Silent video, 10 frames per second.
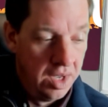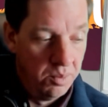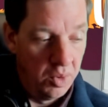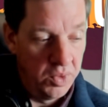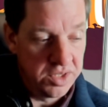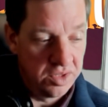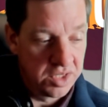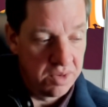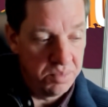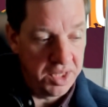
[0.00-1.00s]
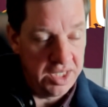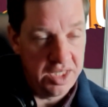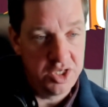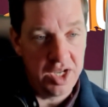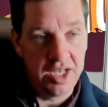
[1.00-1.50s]
But Wizards completely
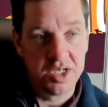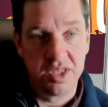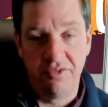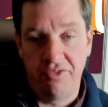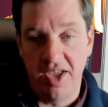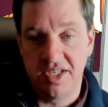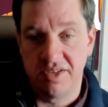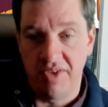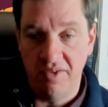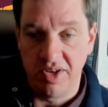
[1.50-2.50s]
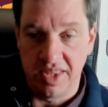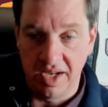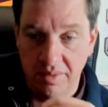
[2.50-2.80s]
changed the face of everything.